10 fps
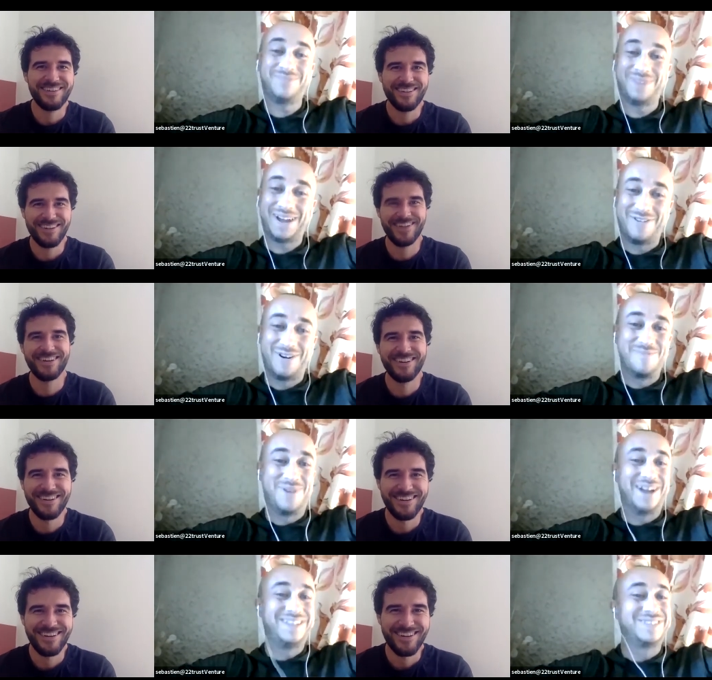
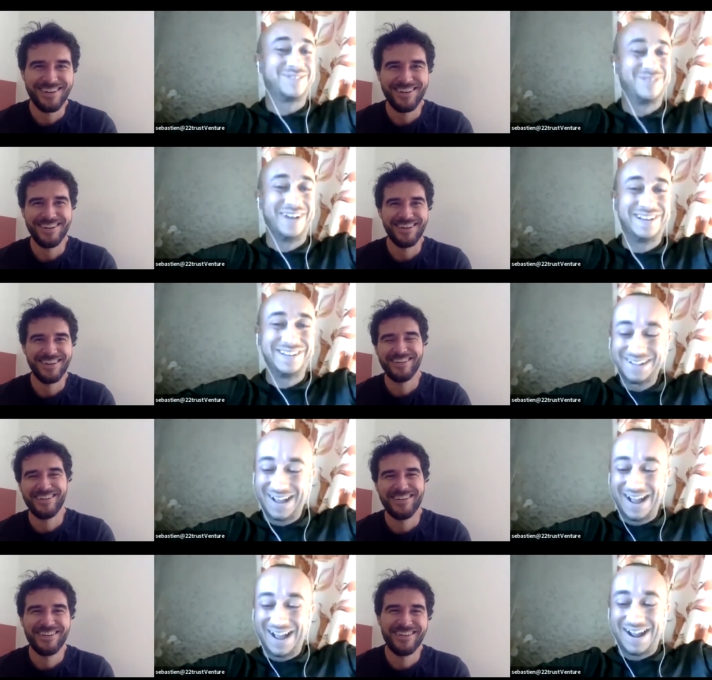Speaker 1: Everybody's Romanian.
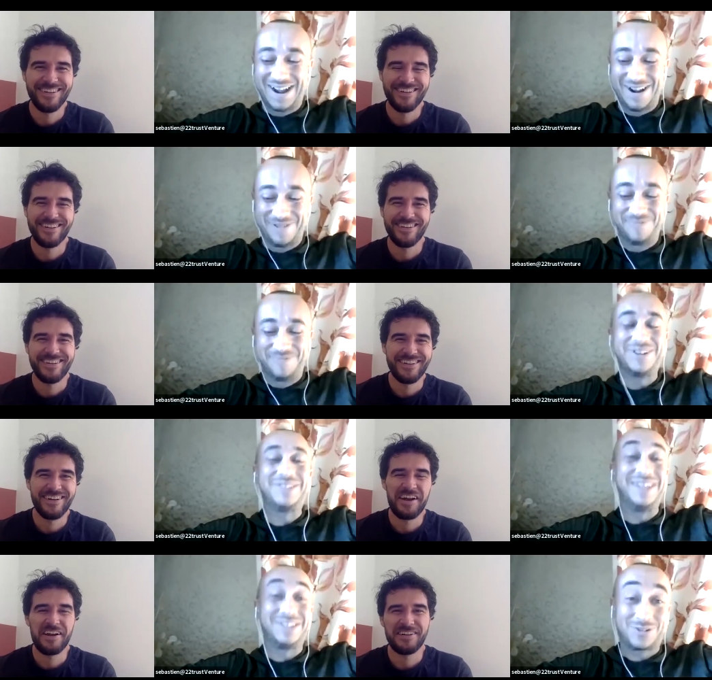Uh, but
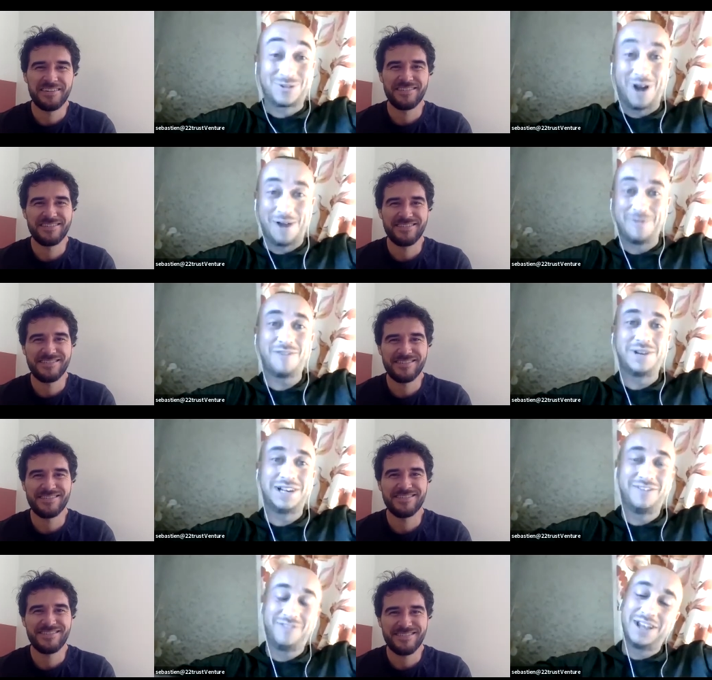it's true, I've, I've, been
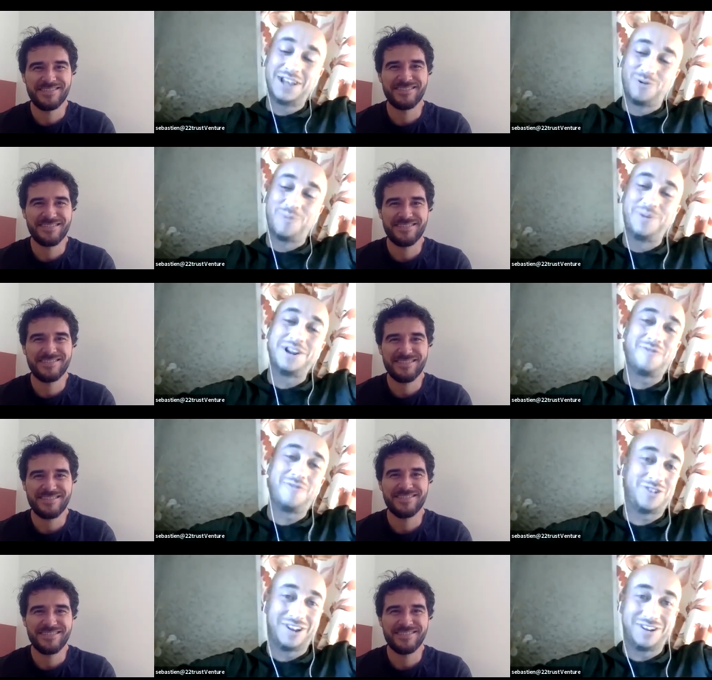living in Romania for
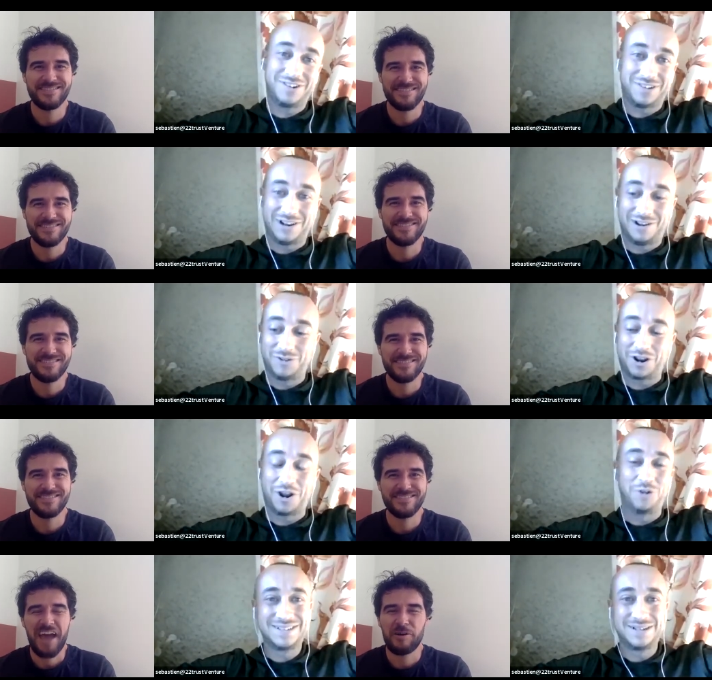10 years and love the
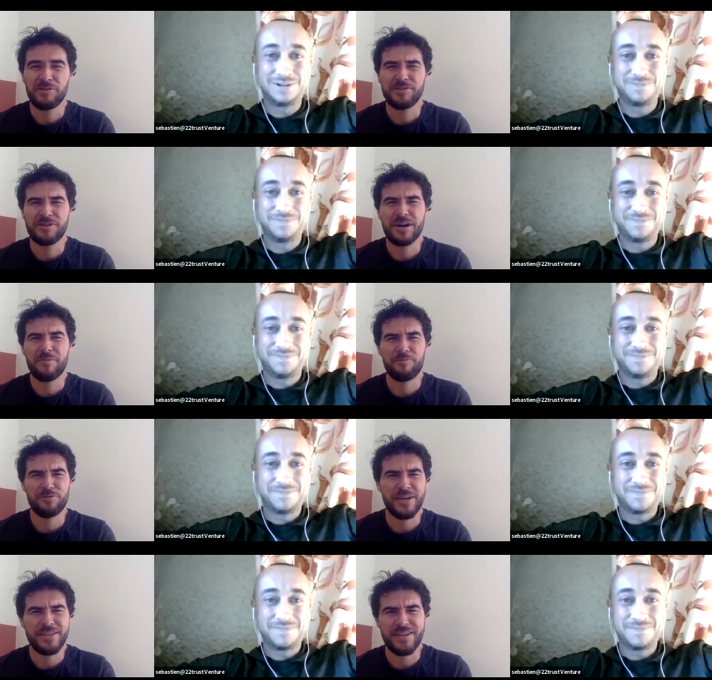country. How
Speaker 2: did you come up
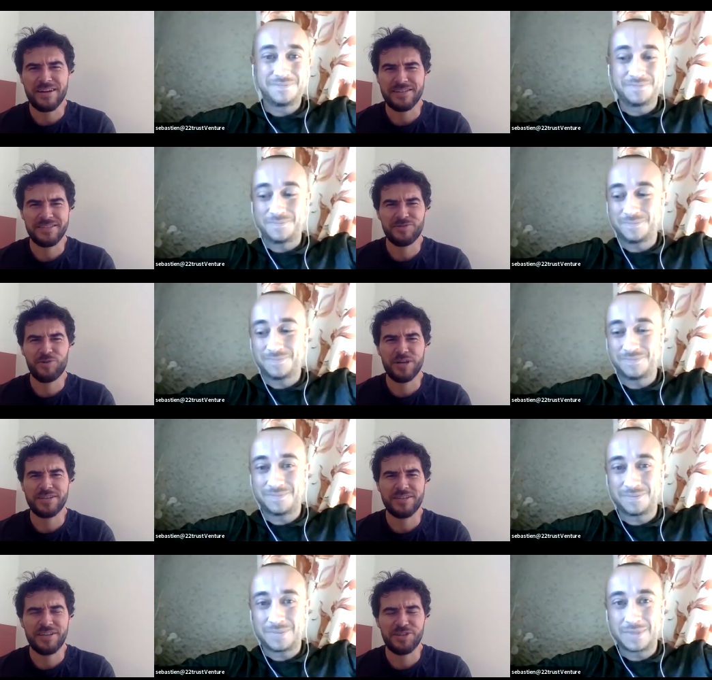with the idea? Because it's
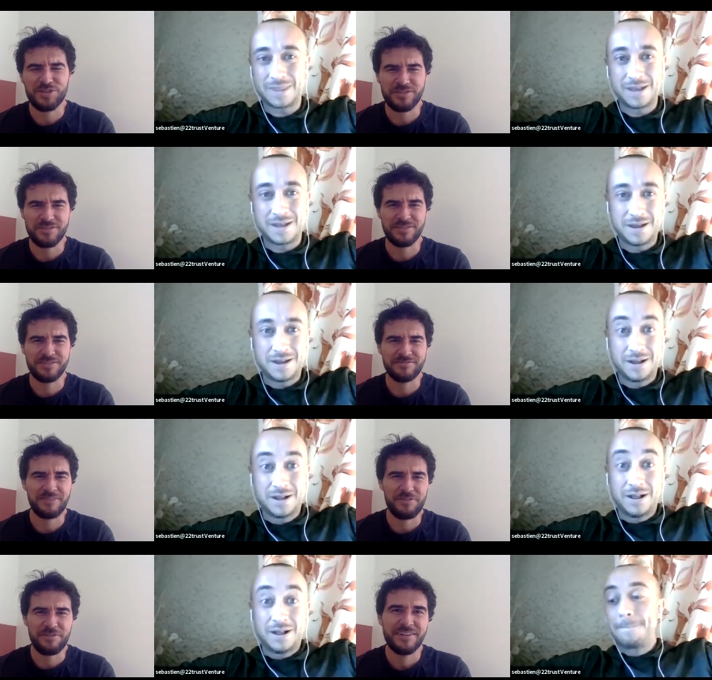quite niche, uh,
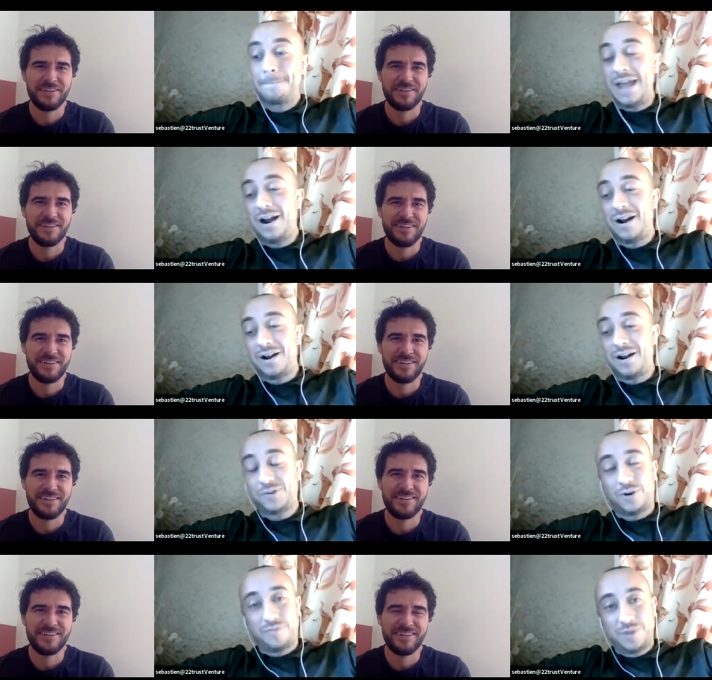I think.
Speaker 1: Yeah, so
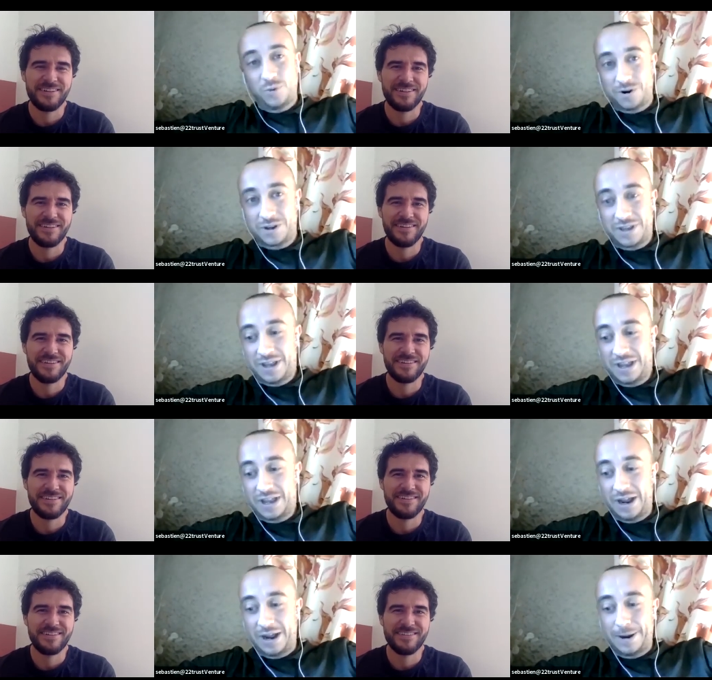I've been working
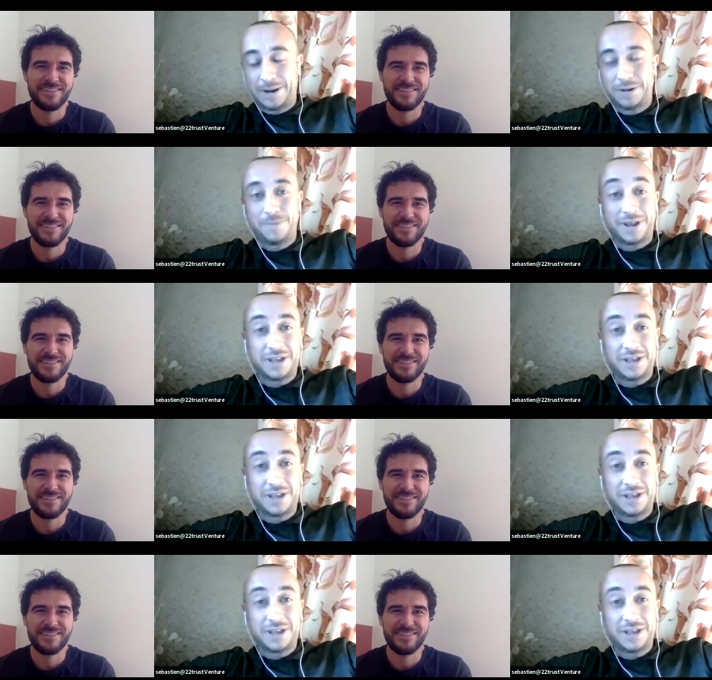uh, in the banking